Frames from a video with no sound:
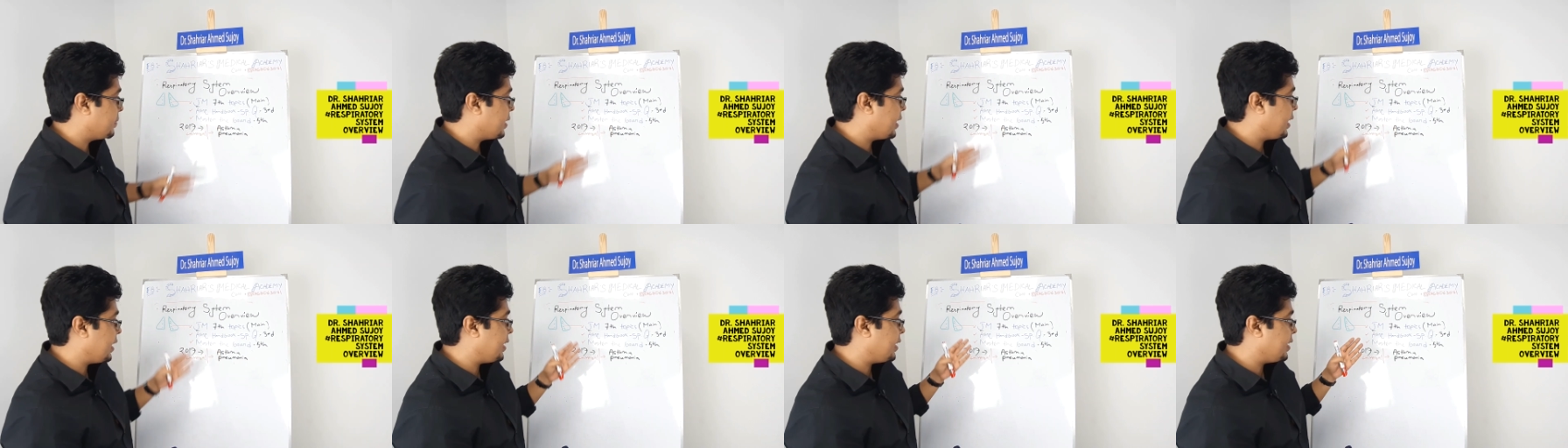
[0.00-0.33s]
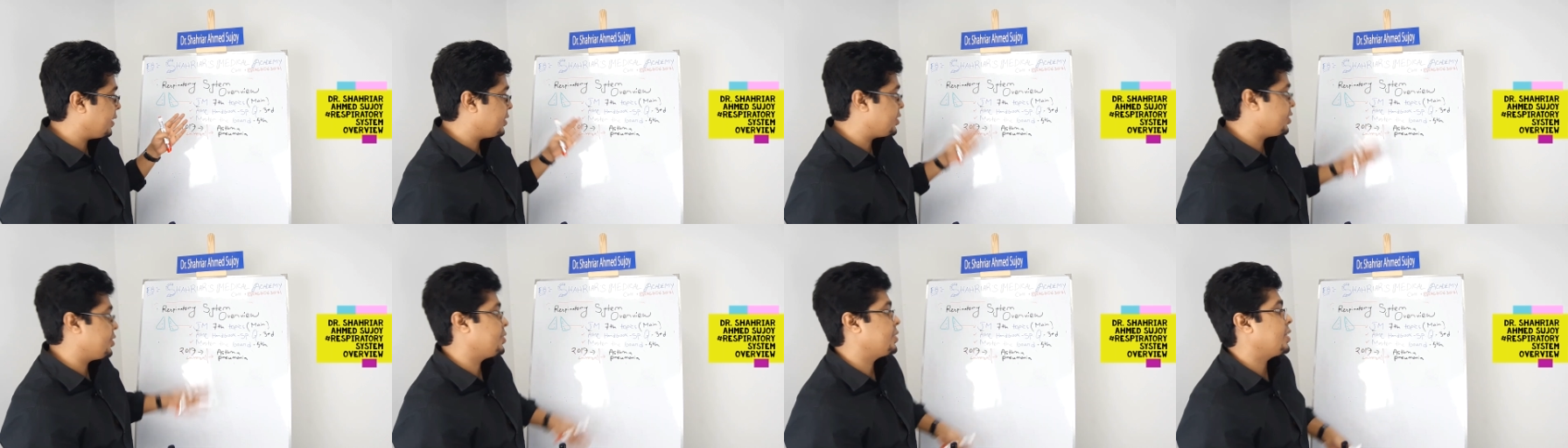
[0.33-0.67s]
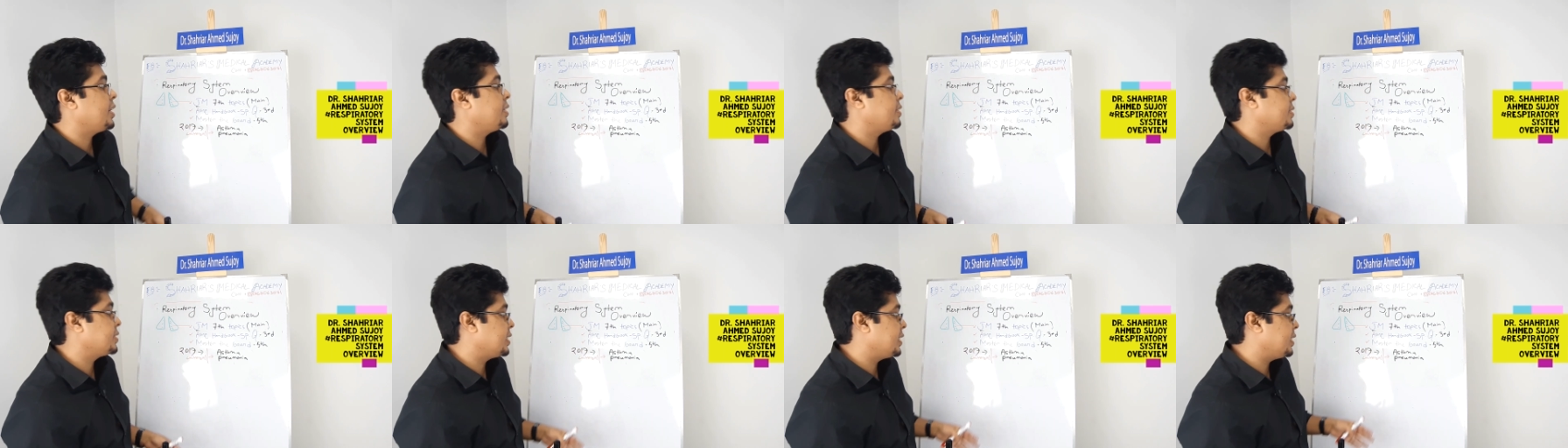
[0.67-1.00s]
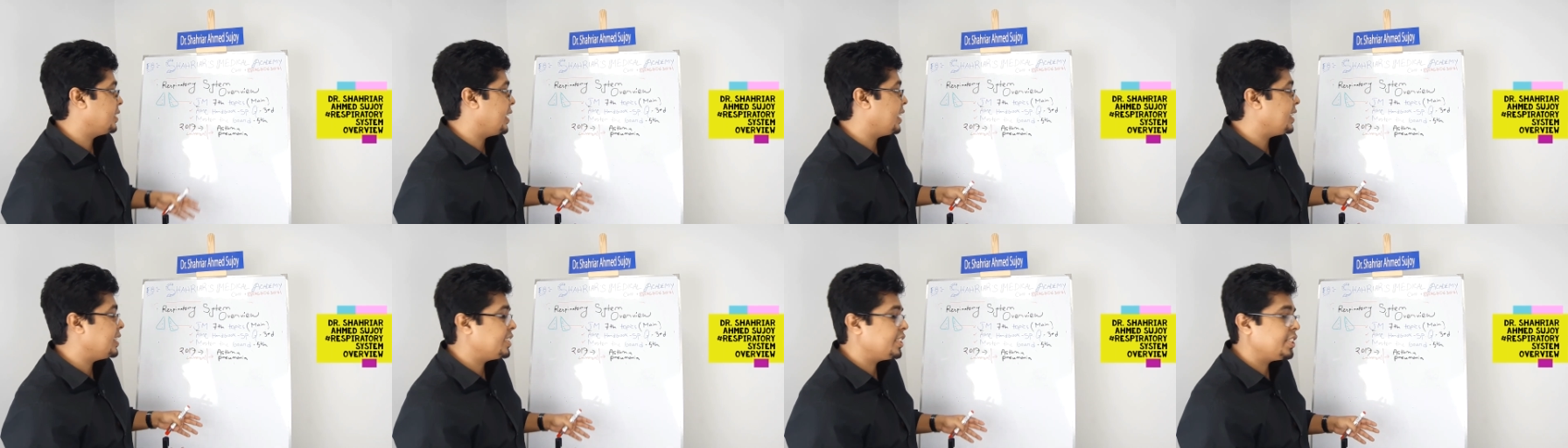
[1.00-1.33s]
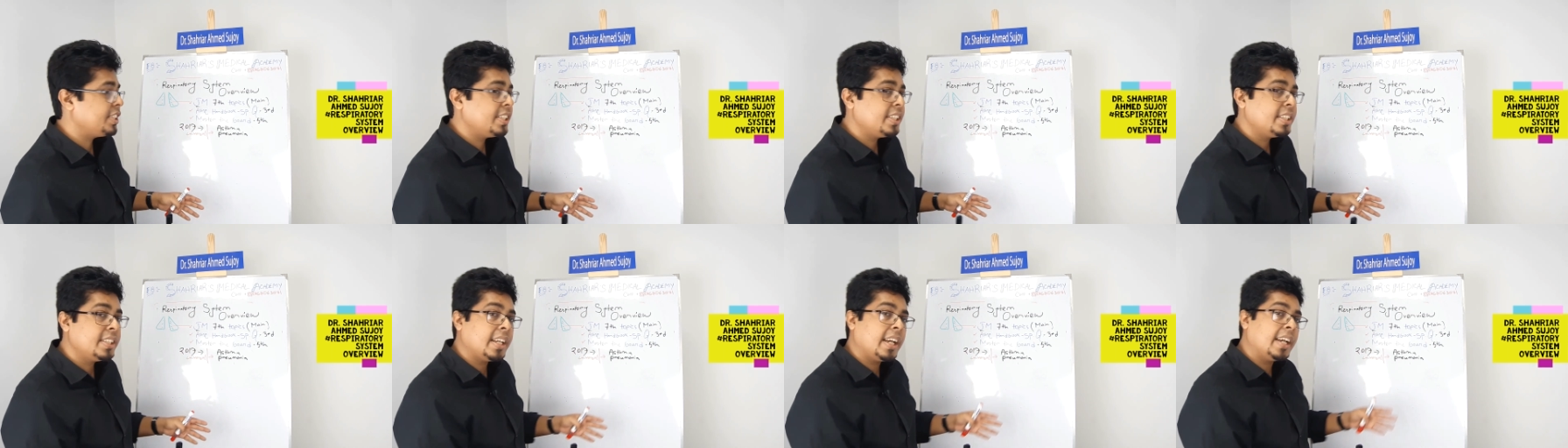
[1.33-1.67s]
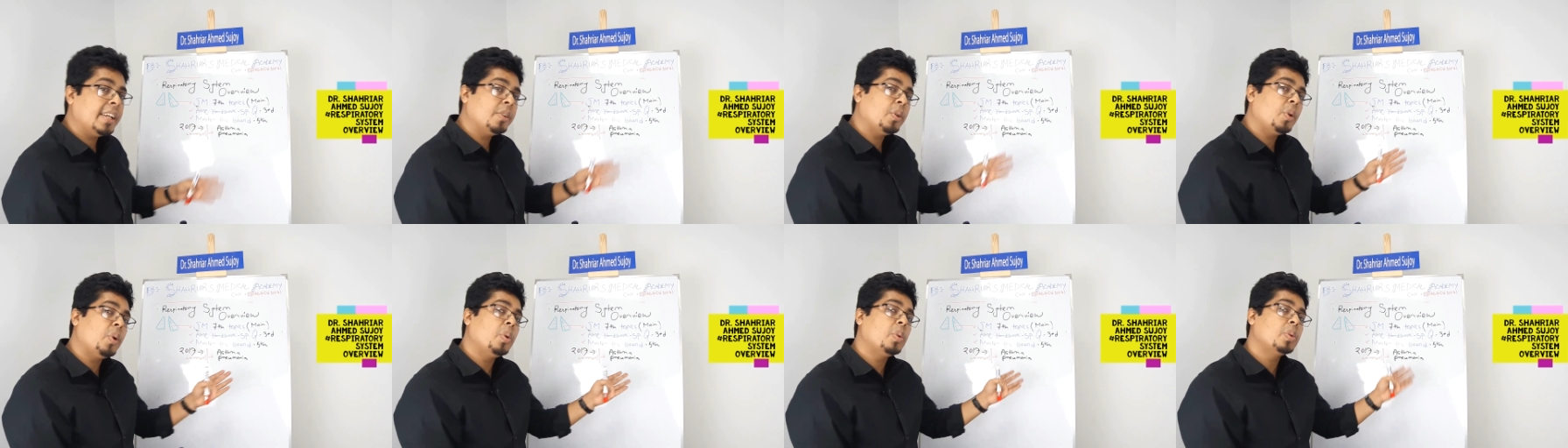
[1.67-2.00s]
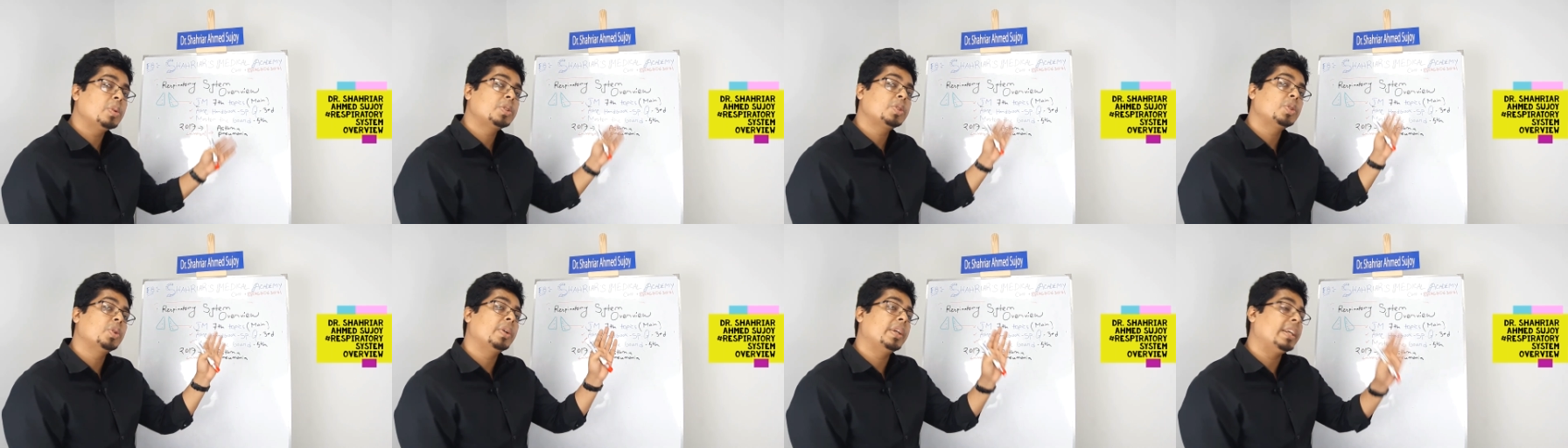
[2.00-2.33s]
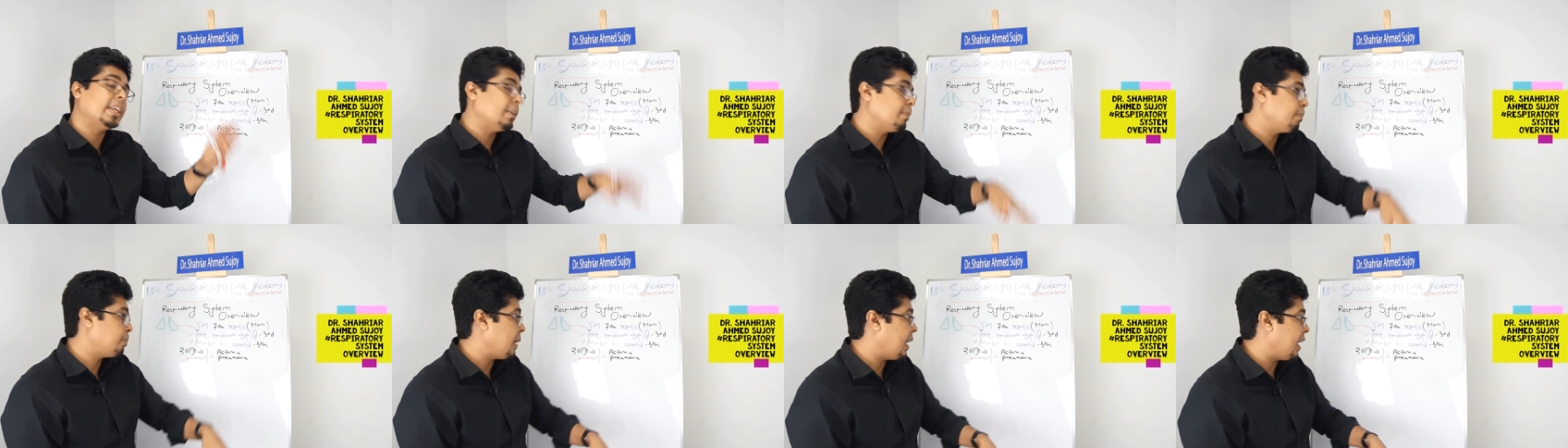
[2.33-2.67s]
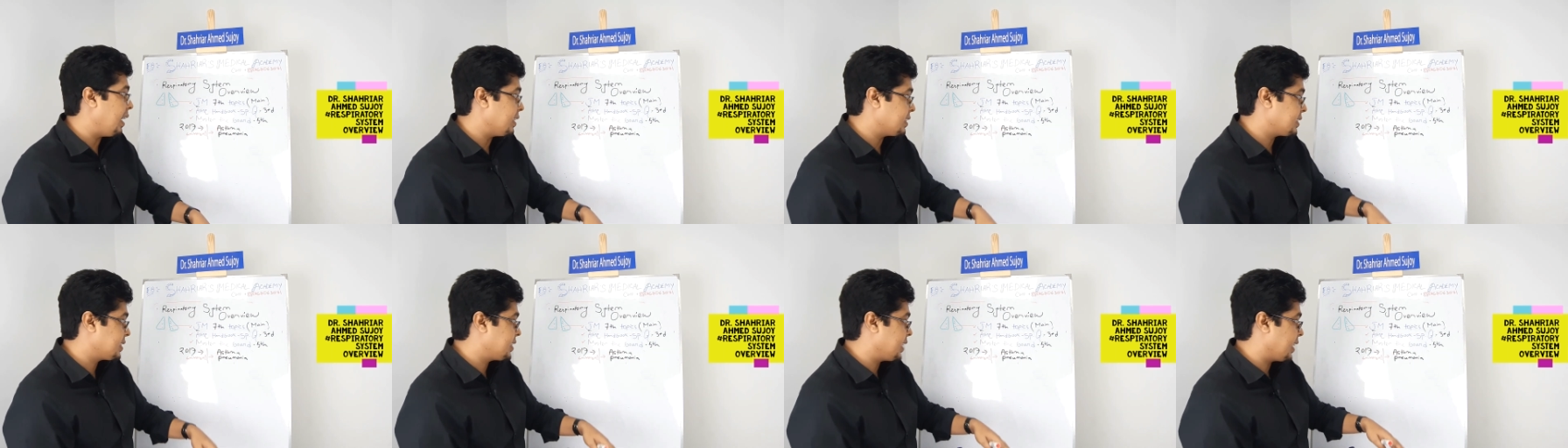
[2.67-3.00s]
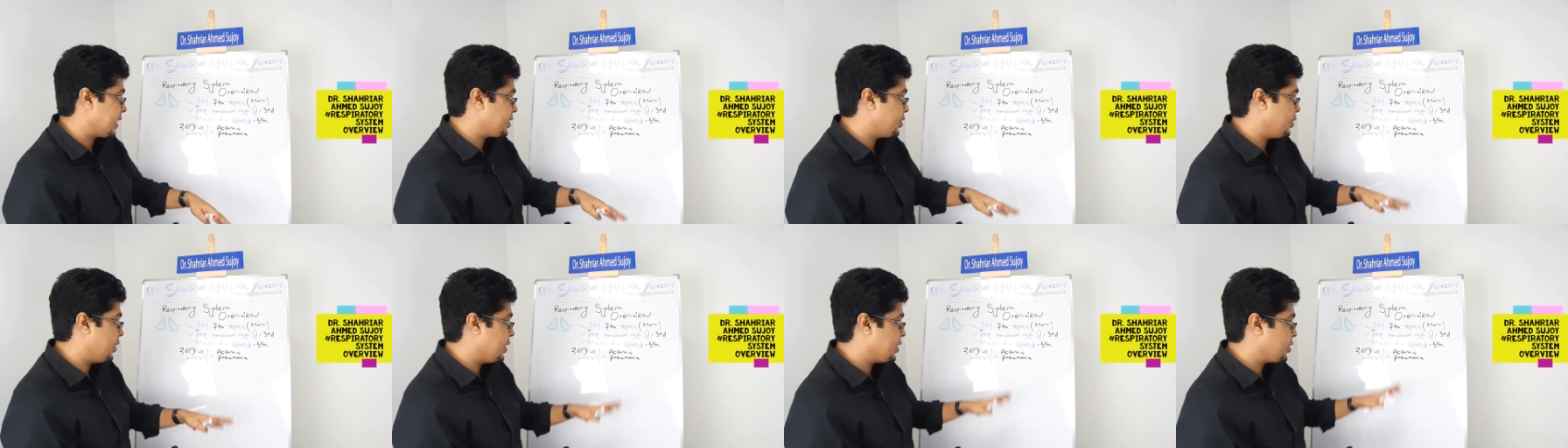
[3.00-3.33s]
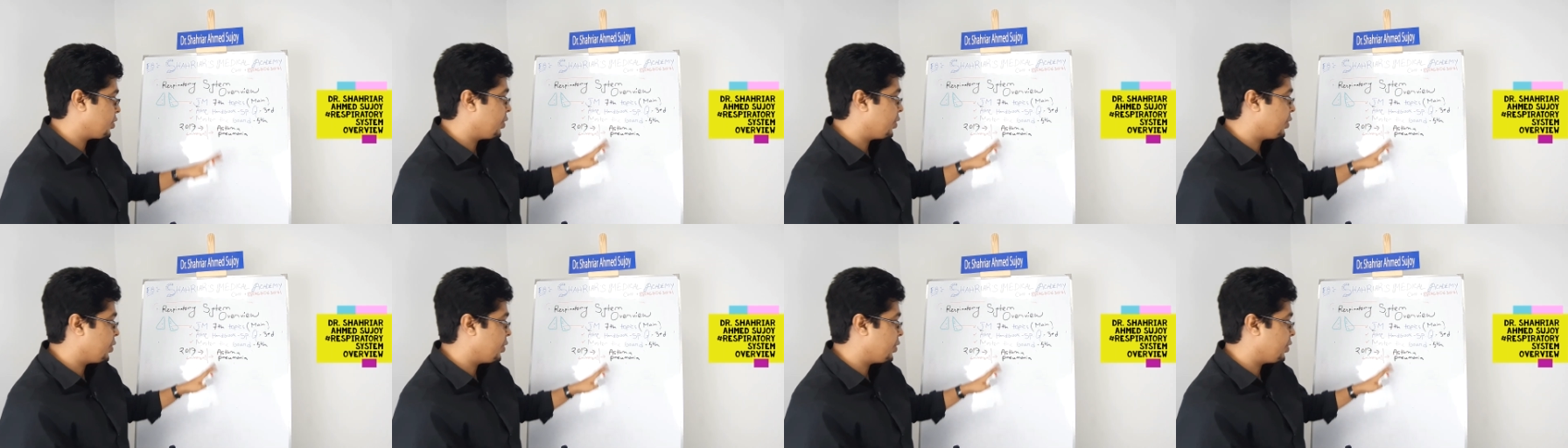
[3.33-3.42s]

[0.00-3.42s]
in 2019 and also in past, actually.